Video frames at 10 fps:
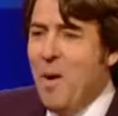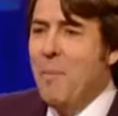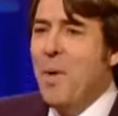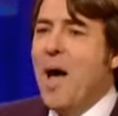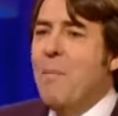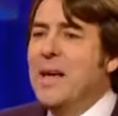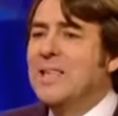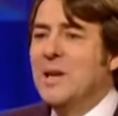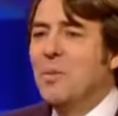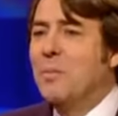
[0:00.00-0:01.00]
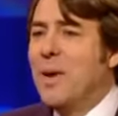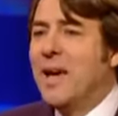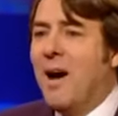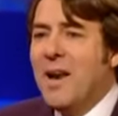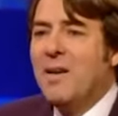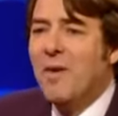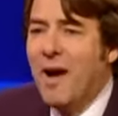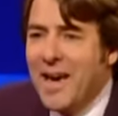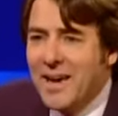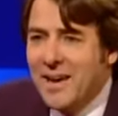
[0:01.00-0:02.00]
Um, but I imagine it would be kind of
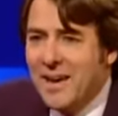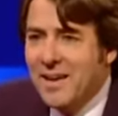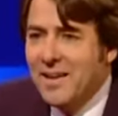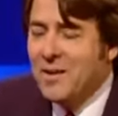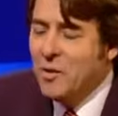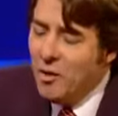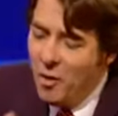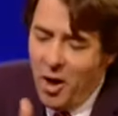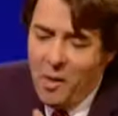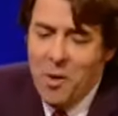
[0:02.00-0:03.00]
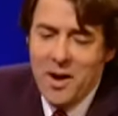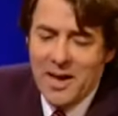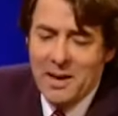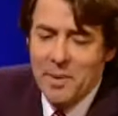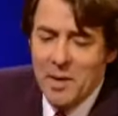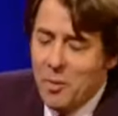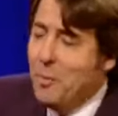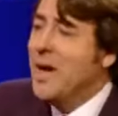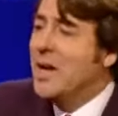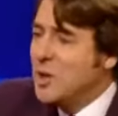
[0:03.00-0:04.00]
like, uh, not, not like working, but it
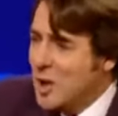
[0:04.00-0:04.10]
would be a